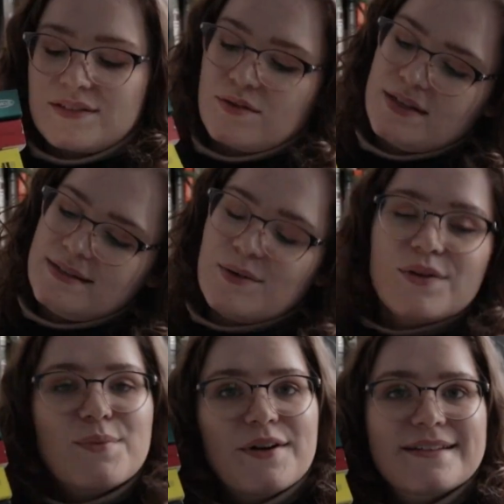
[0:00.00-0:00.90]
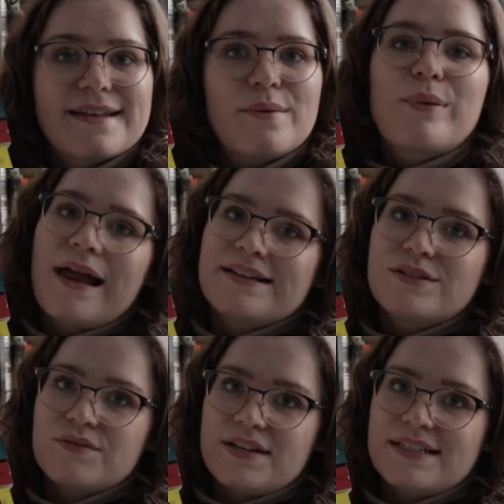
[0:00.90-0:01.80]
So these are all the books that I'm planning
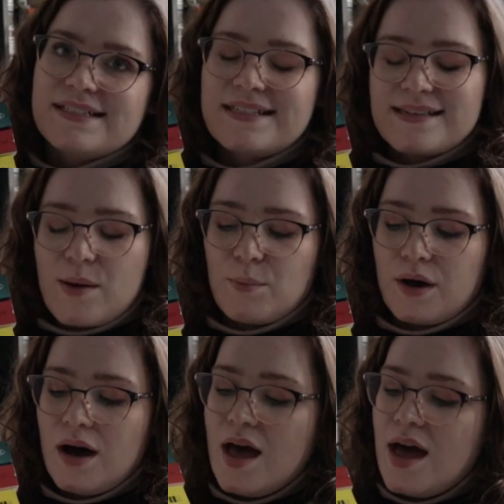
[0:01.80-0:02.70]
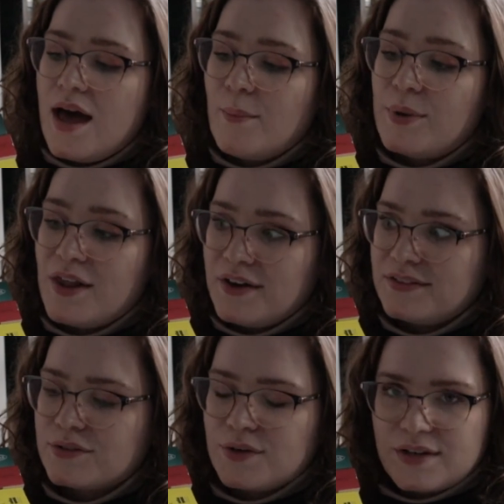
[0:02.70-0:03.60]
to read in December,
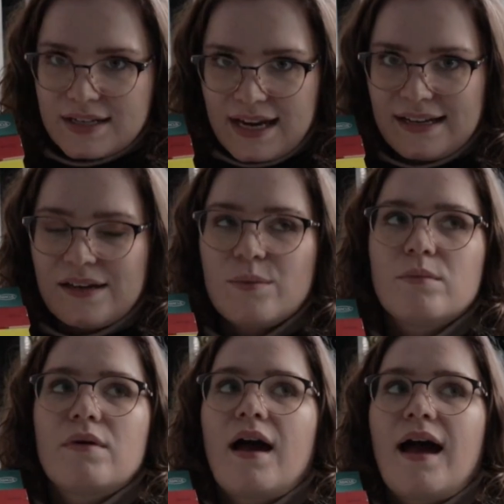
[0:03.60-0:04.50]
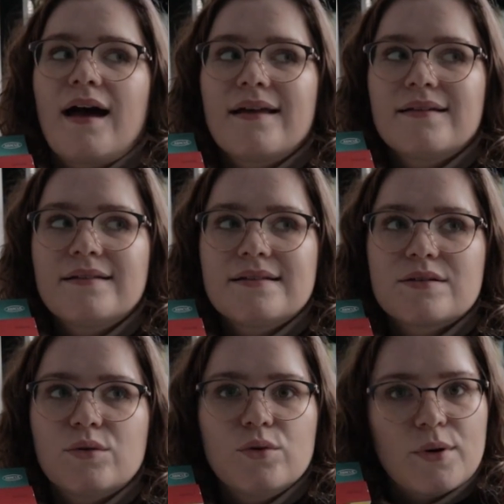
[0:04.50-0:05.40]
plus Crooked Kingdom and
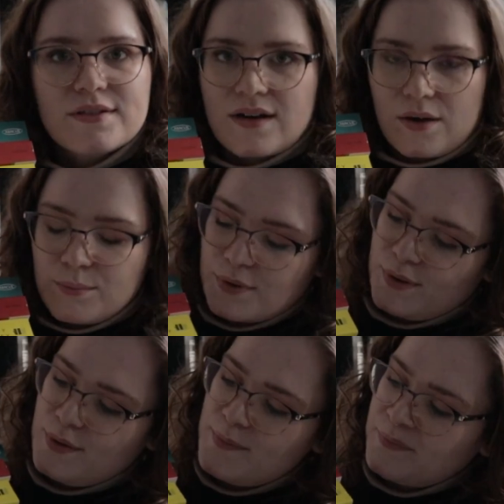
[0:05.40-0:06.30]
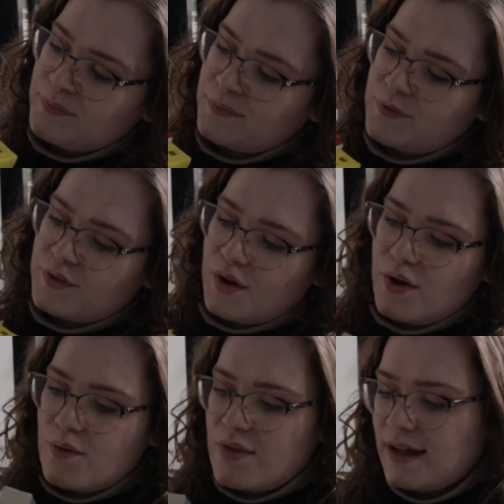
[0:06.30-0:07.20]
All Boys Aren't Blue.
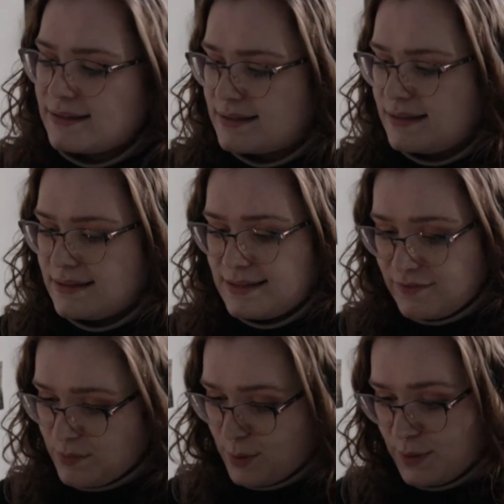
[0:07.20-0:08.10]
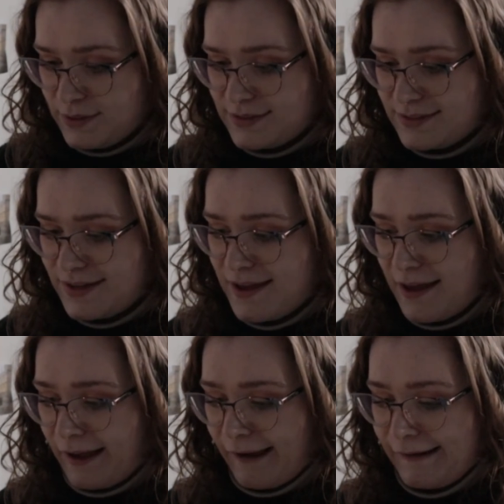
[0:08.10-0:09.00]
So that's 7 books,
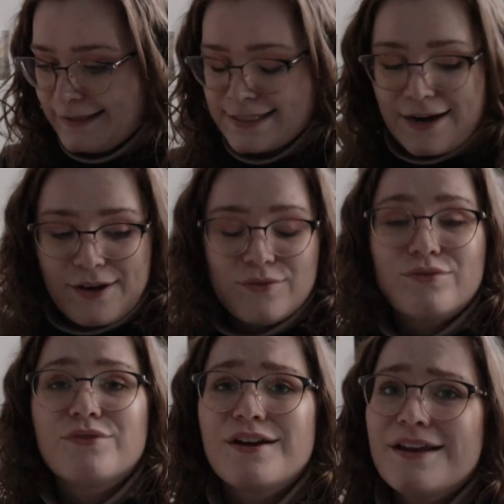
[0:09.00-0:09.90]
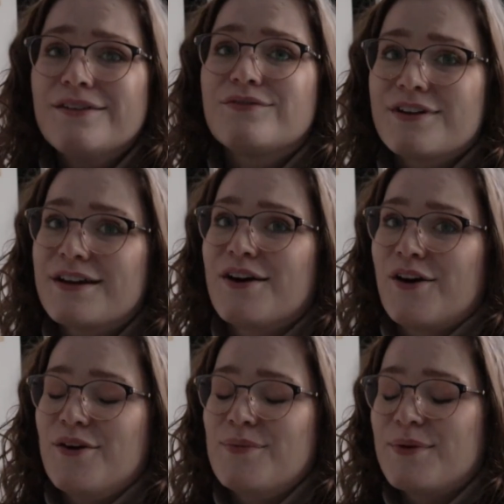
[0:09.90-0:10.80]
and I really, really
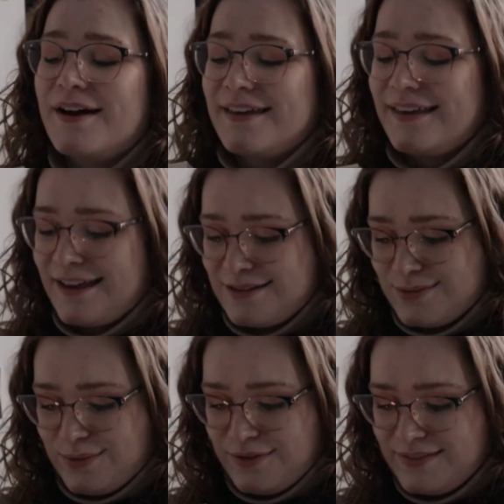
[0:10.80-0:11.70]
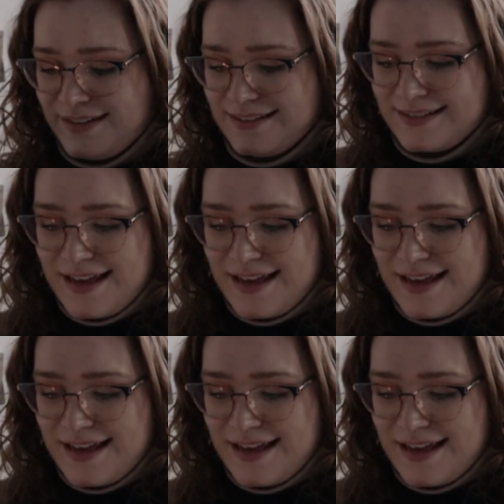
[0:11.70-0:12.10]
hope I can get to all of these.